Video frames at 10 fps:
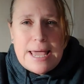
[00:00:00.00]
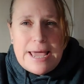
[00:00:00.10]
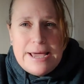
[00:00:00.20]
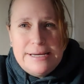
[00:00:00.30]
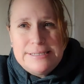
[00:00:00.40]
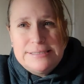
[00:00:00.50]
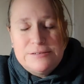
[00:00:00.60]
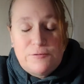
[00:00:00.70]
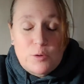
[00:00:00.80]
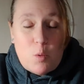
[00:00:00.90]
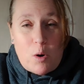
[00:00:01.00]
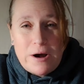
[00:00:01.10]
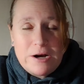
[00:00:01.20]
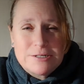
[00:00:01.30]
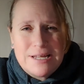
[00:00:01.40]
And for
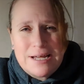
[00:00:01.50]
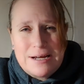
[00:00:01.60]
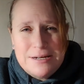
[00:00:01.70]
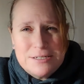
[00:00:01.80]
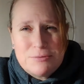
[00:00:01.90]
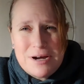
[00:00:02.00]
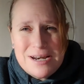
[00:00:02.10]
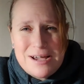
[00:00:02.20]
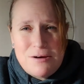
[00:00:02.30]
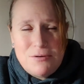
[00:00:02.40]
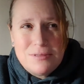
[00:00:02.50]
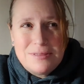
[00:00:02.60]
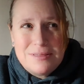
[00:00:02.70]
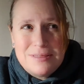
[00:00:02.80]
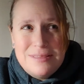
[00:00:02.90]
warriors like us right now,
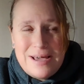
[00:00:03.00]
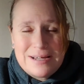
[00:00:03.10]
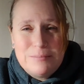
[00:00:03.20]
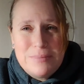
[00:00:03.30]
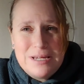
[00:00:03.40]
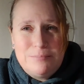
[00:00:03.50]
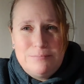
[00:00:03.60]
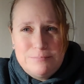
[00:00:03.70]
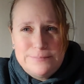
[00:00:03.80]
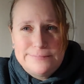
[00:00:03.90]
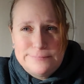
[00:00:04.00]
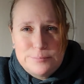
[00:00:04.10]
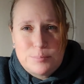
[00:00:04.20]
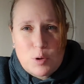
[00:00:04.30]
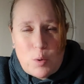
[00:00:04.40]
that can be
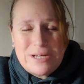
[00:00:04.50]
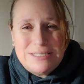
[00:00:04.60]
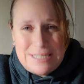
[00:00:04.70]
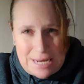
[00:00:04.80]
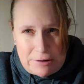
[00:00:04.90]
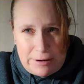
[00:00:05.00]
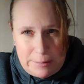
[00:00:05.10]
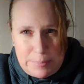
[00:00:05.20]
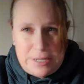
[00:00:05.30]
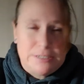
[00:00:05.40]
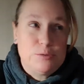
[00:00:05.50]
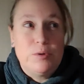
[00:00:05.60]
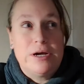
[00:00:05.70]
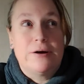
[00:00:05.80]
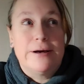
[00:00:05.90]
quite scary because
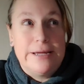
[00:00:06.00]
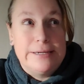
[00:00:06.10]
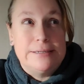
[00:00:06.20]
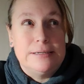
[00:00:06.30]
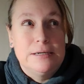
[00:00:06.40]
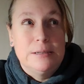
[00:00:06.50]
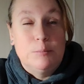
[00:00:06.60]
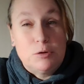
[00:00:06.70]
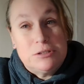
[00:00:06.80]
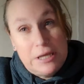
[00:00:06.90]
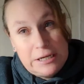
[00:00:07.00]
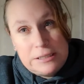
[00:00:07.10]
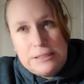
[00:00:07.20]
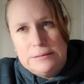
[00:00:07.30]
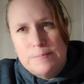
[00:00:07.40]
we are in, most
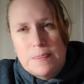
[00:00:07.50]
likely,